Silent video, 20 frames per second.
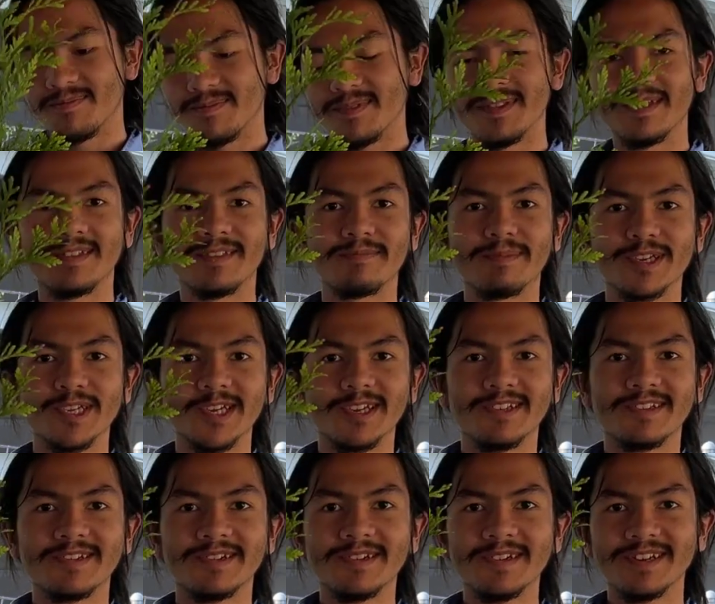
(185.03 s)
This is much
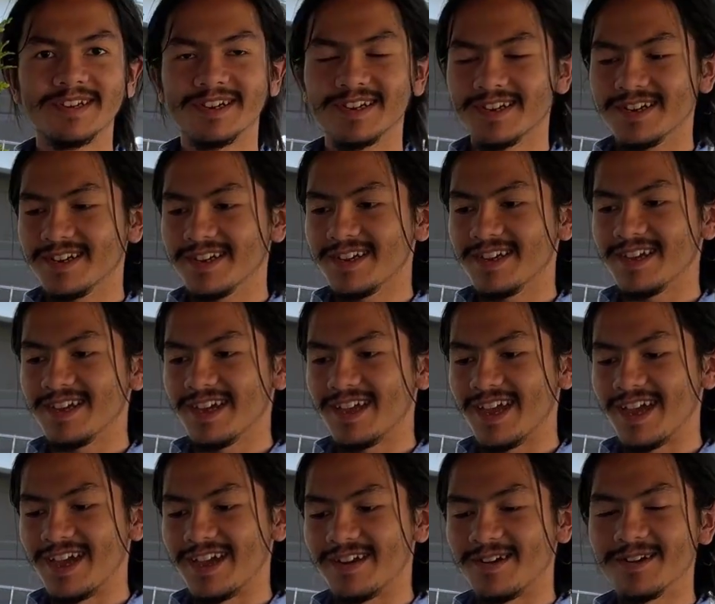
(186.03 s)
easier
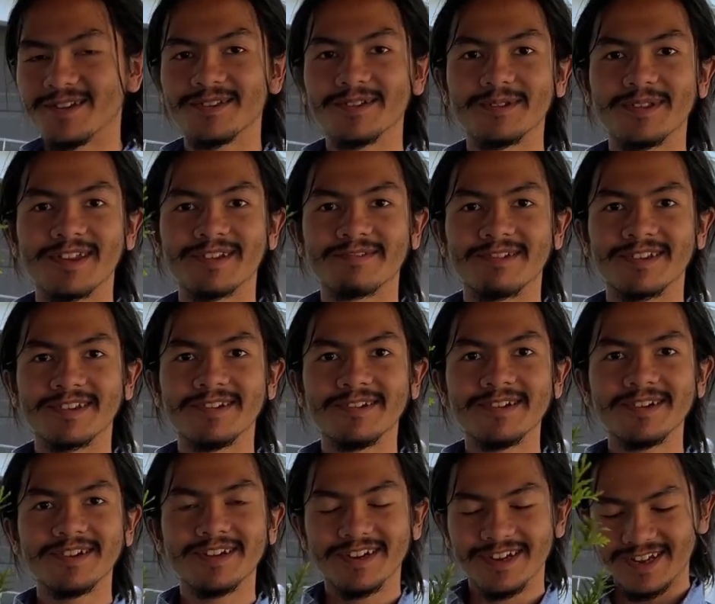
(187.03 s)
and also less riskier.
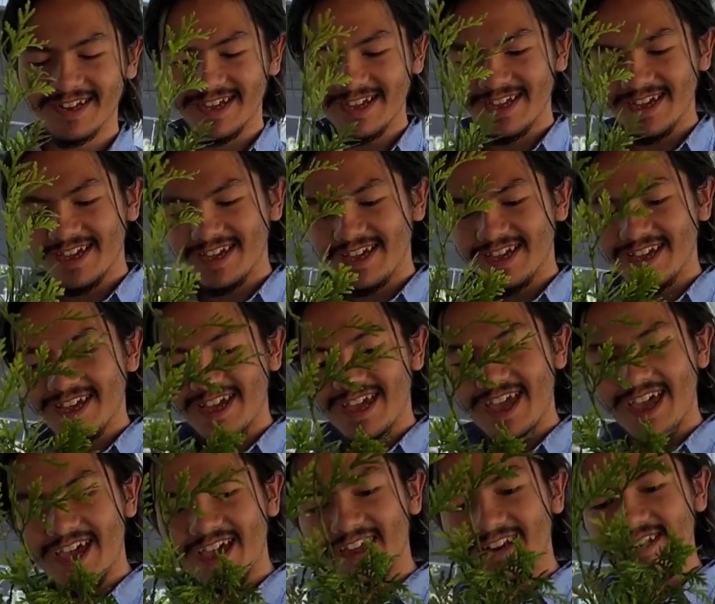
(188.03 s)

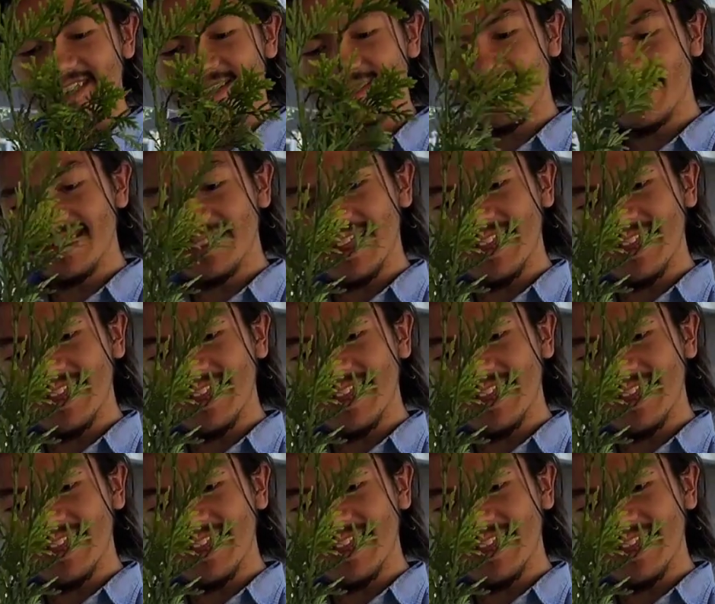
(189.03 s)
And you can see